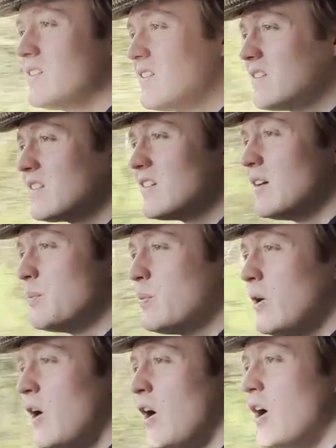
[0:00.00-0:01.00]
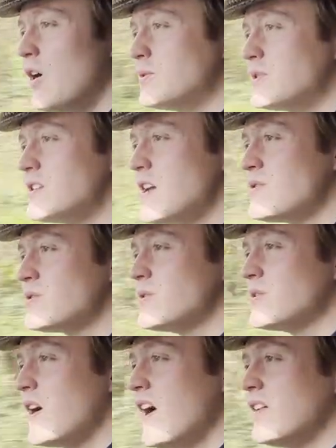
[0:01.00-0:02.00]
It's like pothole
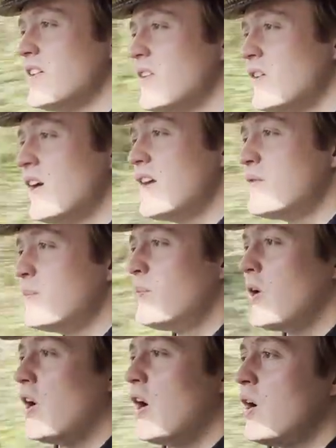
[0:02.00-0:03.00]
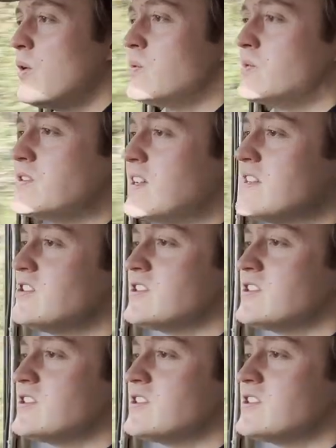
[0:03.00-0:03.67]
central around here. They're not even potholes, they're